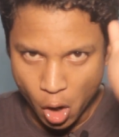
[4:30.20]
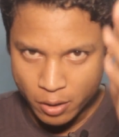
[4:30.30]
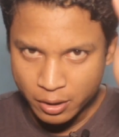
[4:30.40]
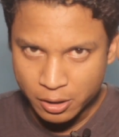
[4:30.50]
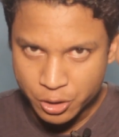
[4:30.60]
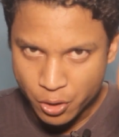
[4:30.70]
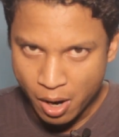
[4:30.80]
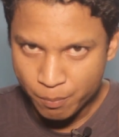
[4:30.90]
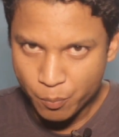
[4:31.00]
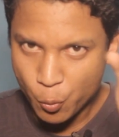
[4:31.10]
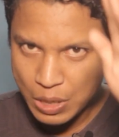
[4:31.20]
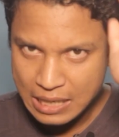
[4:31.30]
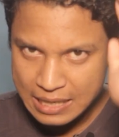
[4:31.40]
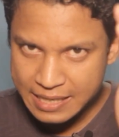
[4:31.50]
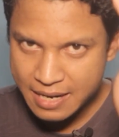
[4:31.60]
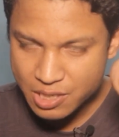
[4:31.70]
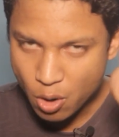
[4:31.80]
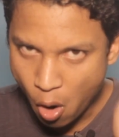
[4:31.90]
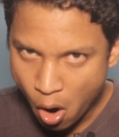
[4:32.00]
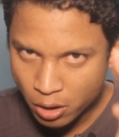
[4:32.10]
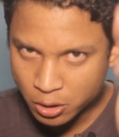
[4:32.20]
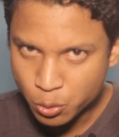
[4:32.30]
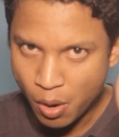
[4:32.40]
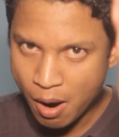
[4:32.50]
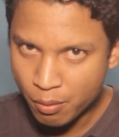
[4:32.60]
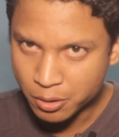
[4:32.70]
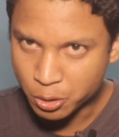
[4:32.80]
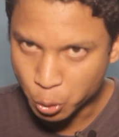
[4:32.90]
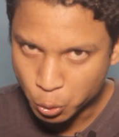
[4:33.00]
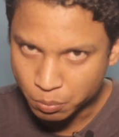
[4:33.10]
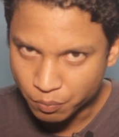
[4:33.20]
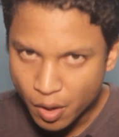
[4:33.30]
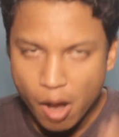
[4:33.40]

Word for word: Donald Trump will lead us all to our doom.